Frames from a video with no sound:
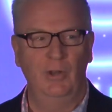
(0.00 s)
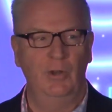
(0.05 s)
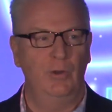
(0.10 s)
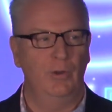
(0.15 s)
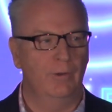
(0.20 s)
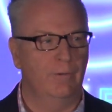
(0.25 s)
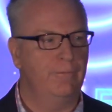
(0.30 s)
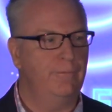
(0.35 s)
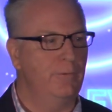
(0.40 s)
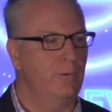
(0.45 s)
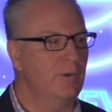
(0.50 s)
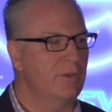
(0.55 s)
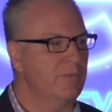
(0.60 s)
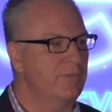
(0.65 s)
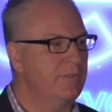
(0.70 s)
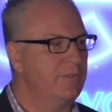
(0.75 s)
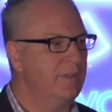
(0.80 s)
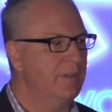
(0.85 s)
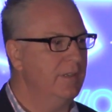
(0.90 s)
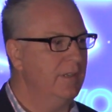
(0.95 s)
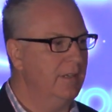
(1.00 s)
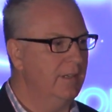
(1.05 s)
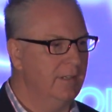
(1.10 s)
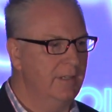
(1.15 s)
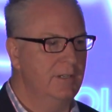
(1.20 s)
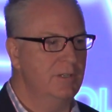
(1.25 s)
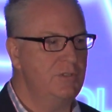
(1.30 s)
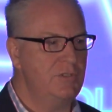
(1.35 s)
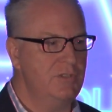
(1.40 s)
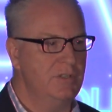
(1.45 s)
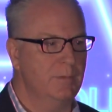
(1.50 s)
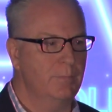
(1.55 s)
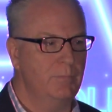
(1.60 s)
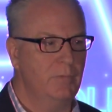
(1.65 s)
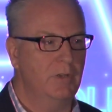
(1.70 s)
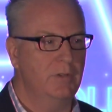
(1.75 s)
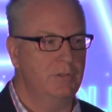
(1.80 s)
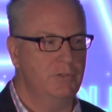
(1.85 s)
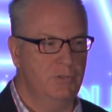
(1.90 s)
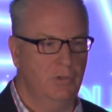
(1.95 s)
her first leadership
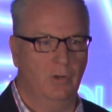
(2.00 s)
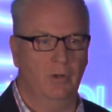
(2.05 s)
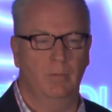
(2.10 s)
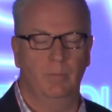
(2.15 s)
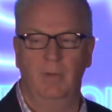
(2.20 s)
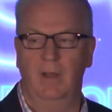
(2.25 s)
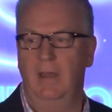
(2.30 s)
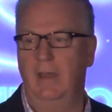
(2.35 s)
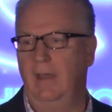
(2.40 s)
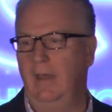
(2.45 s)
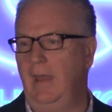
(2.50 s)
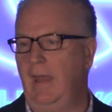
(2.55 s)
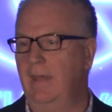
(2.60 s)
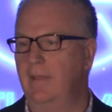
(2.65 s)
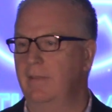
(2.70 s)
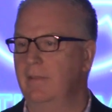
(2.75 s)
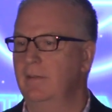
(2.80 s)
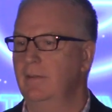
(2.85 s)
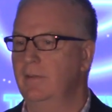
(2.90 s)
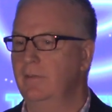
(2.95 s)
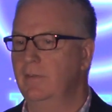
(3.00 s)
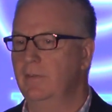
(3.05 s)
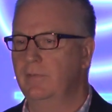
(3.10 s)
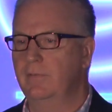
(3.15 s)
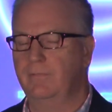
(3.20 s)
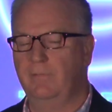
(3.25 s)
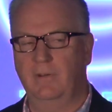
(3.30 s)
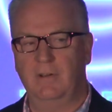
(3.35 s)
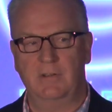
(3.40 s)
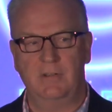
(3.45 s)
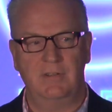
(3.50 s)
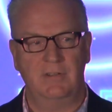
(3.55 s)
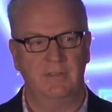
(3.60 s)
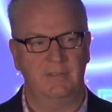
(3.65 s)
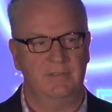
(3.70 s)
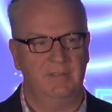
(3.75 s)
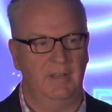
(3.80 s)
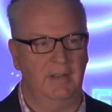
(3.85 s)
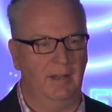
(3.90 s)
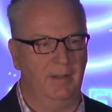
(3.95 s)
job at this function
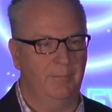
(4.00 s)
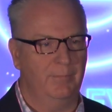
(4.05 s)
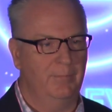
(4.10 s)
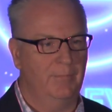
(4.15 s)
centre.